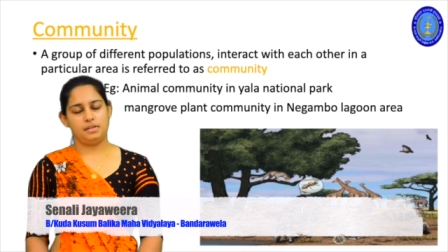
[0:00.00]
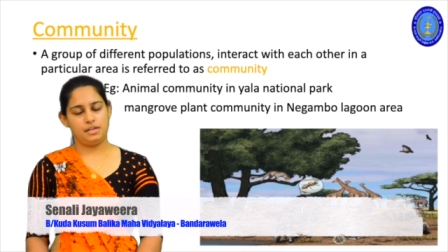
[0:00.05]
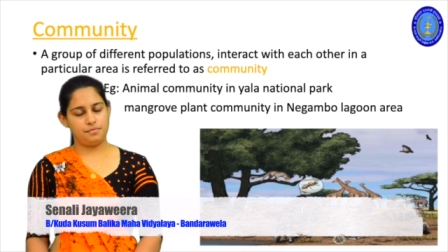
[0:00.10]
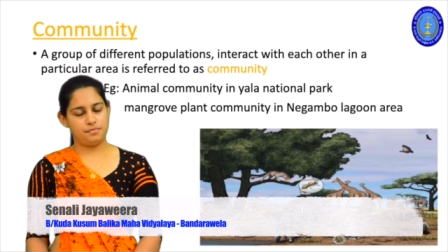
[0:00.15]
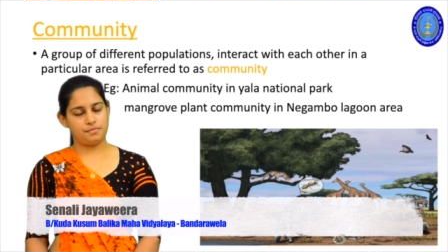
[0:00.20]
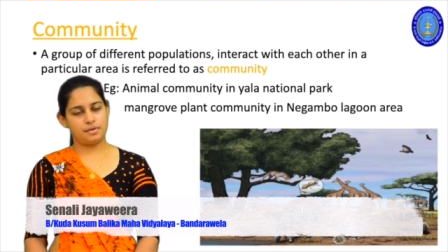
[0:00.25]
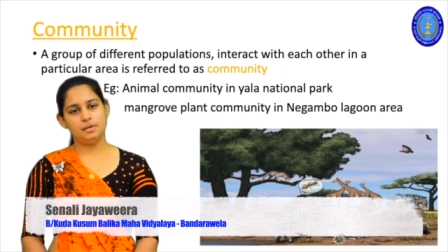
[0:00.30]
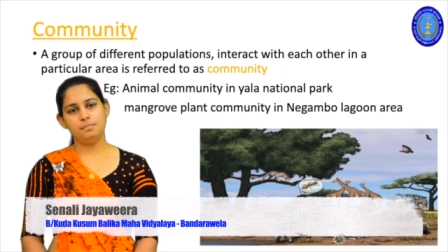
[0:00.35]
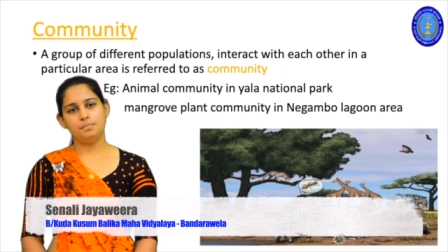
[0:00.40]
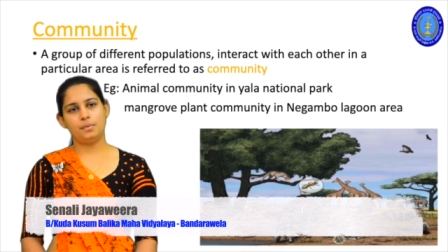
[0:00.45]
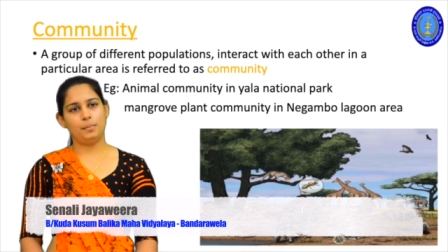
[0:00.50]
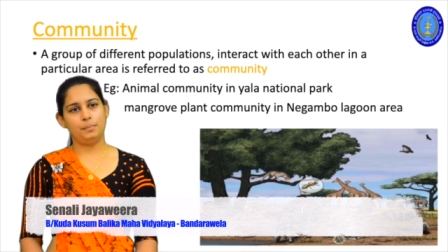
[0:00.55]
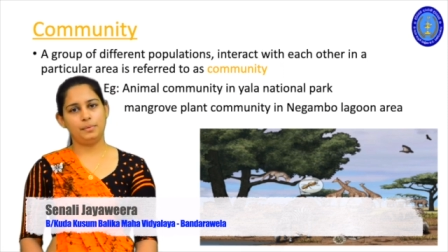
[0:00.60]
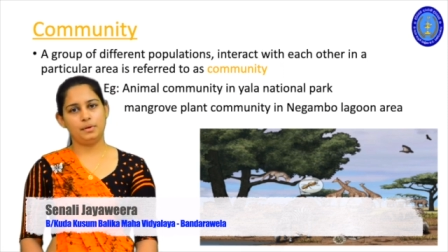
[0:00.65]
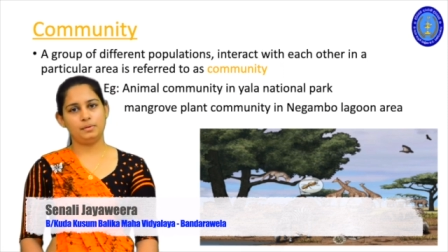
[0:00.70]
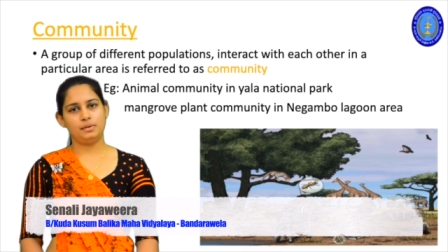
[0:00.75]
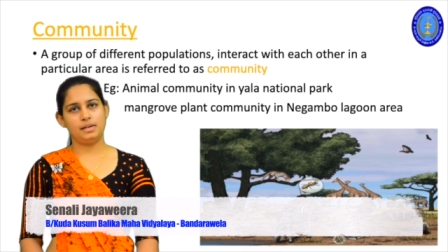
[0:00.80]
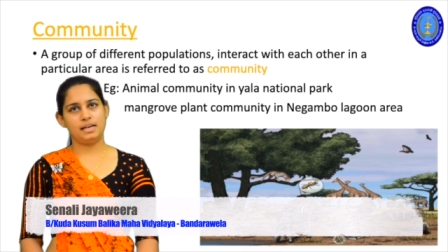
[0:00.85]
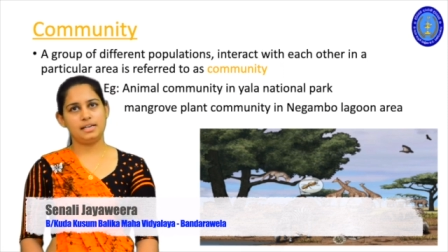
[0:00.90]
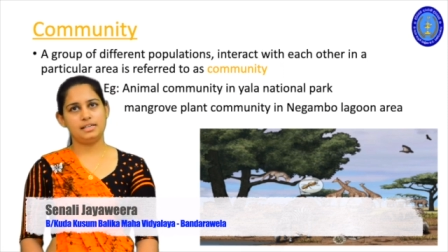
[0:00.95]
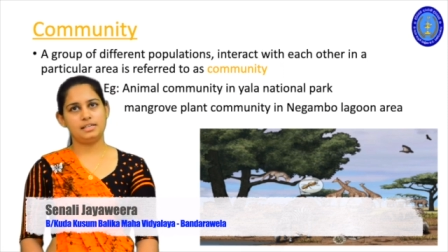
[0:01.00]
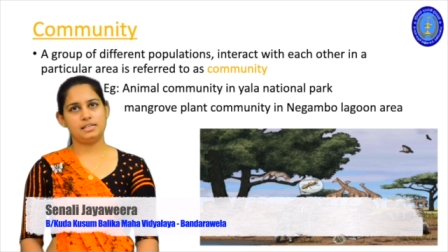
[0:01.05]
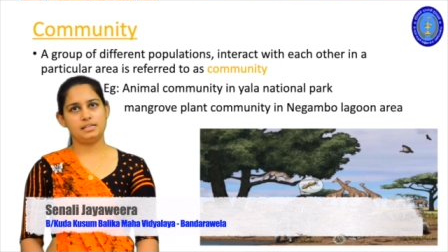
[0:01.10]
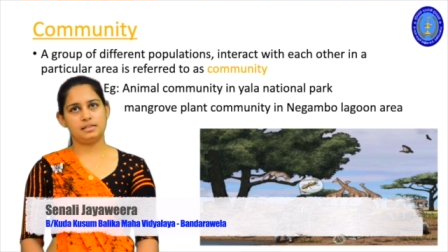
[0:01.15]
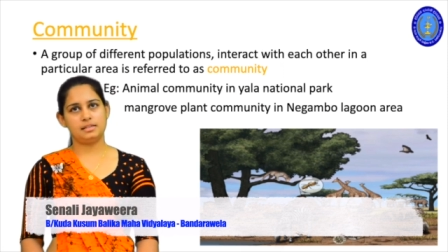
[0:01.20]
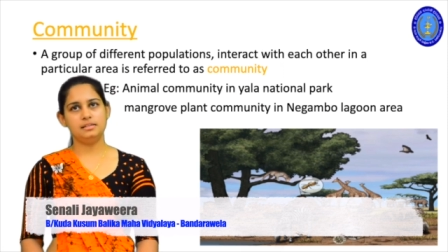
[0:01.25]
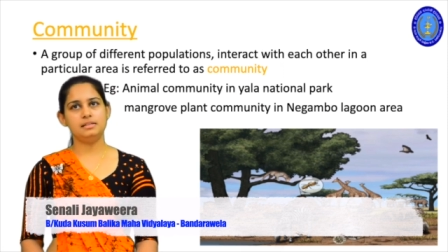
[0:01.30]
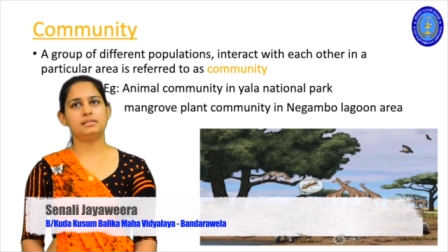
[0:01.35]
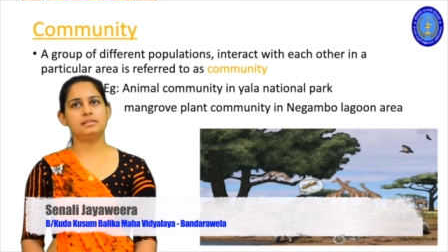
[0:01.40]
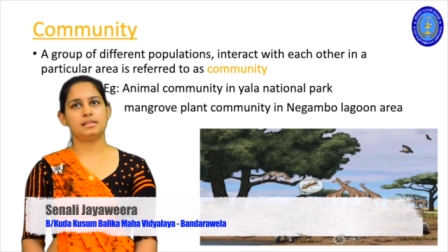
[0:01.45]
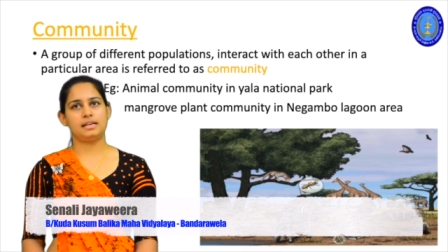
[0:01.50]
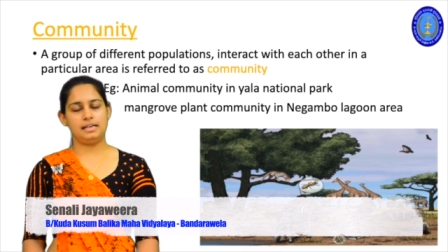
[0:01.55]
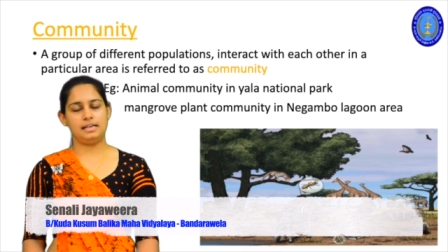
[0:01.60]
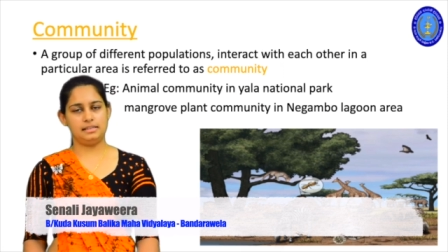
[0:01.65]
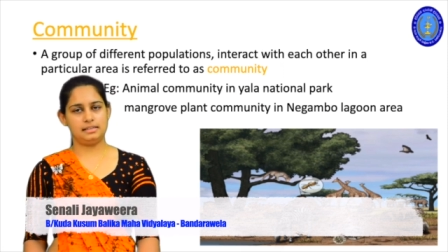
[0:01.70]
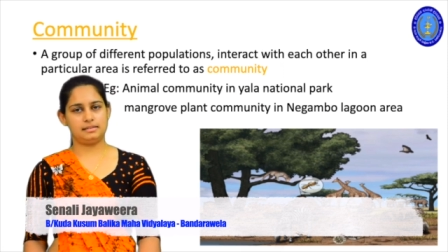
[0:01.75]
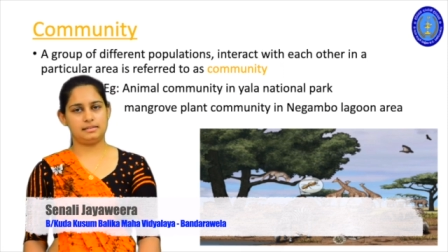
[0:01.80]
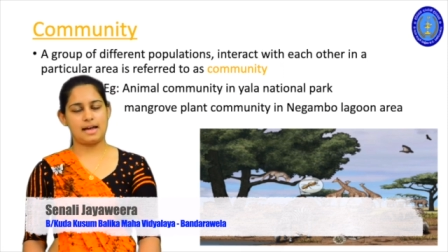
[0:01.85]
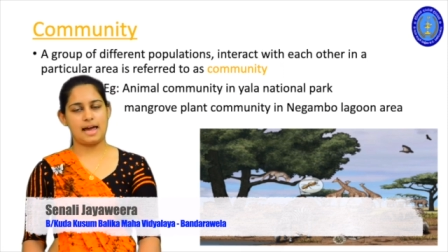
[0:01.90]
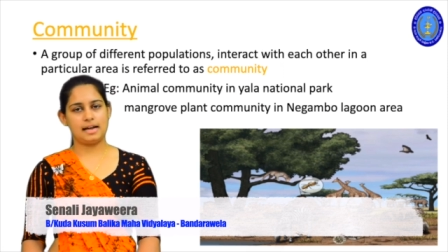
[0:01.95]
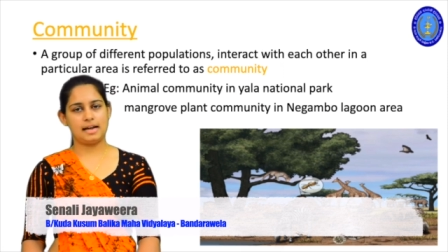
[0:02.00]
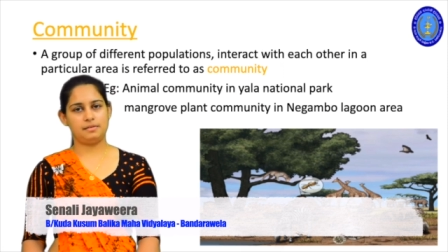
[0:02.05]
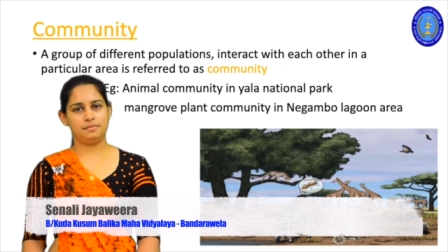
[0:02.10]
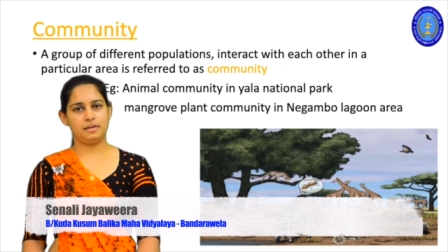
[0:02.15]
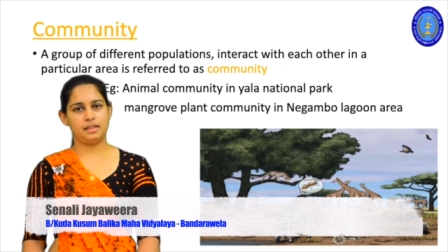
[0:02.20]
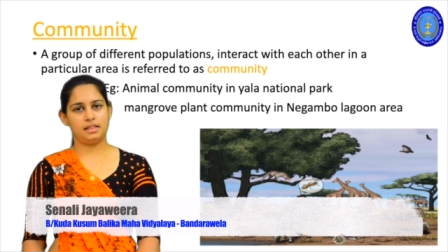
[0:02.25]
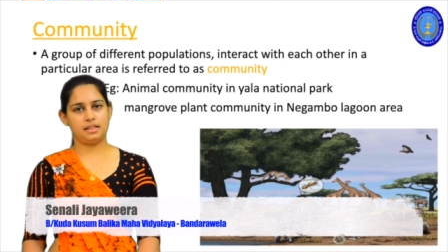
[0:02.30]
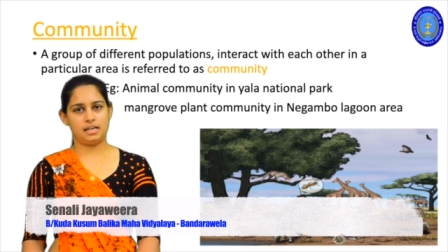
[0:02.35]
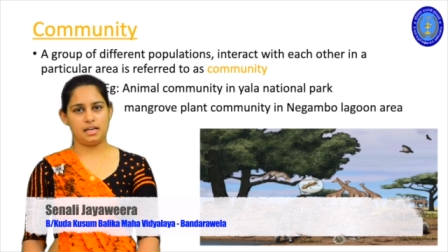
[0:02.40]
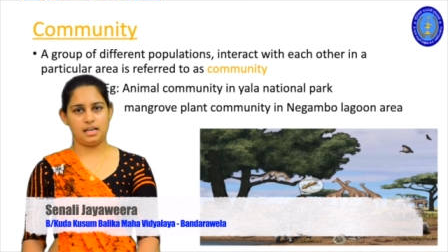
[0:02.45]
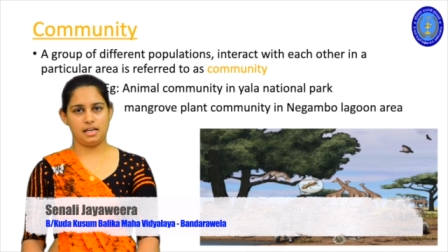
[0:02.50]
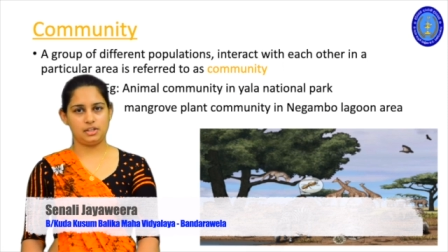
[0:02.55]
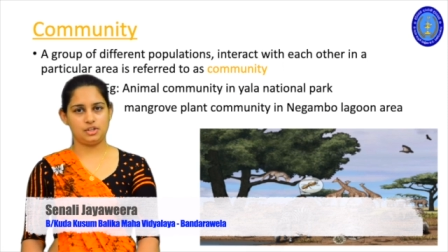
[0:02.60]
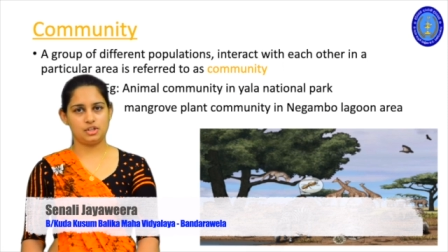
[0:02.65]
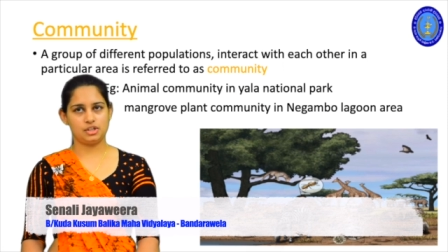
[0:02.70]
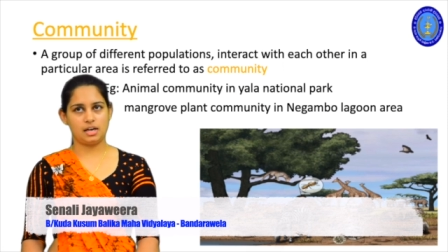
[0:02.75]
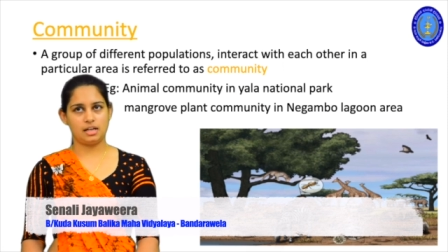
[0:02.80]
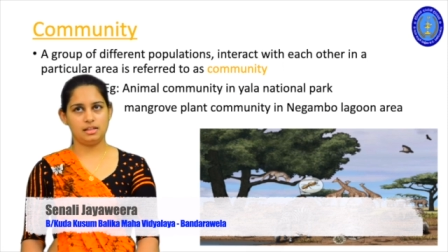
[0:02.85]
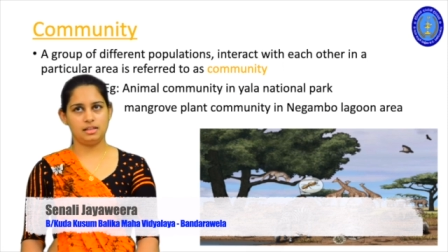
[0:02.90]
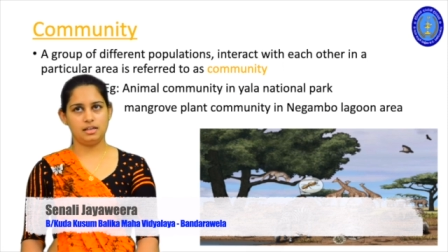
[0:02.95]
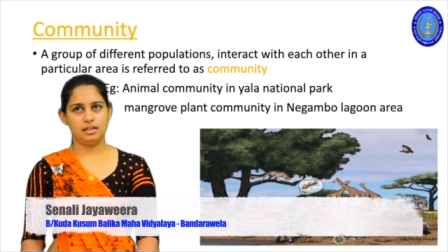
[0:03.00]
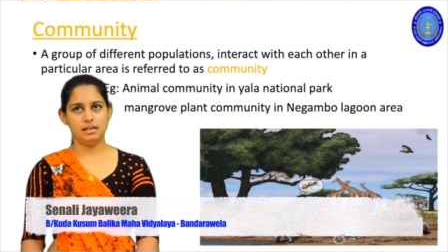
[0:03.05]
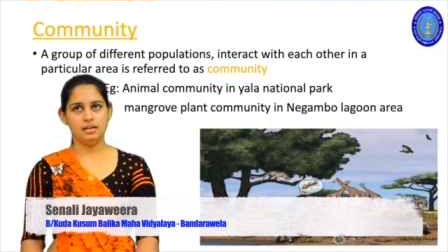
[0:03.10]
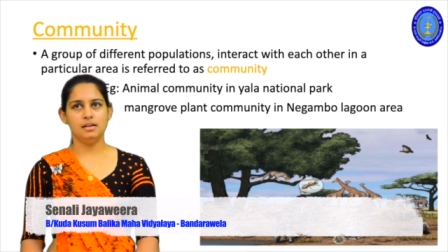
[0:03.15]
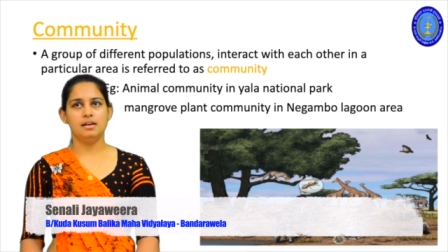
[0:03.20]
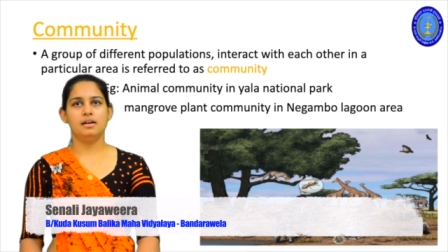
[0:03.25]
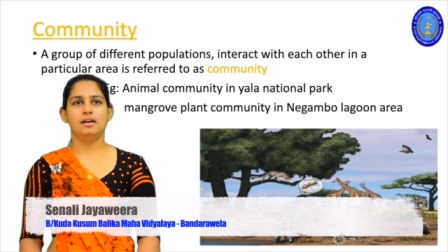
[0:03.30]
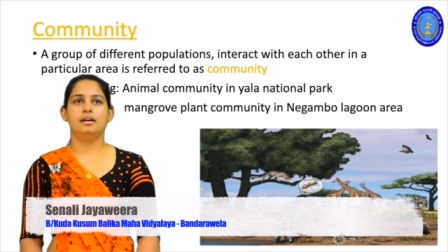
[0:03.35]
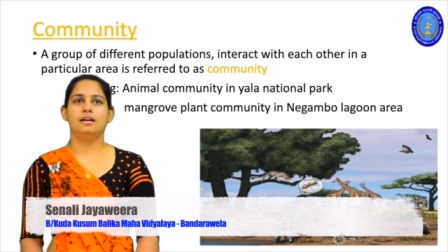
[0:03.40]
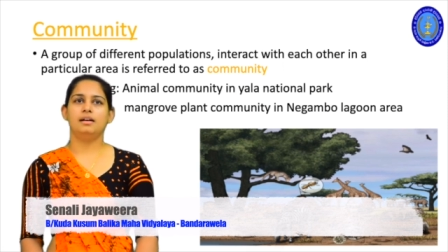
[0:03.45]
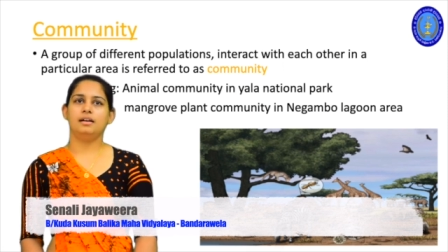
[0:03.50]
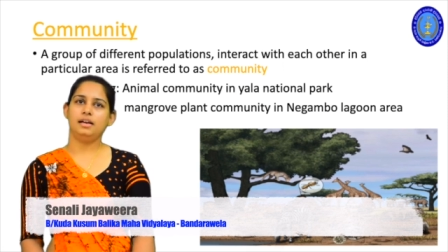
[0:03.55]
different populations interact with each other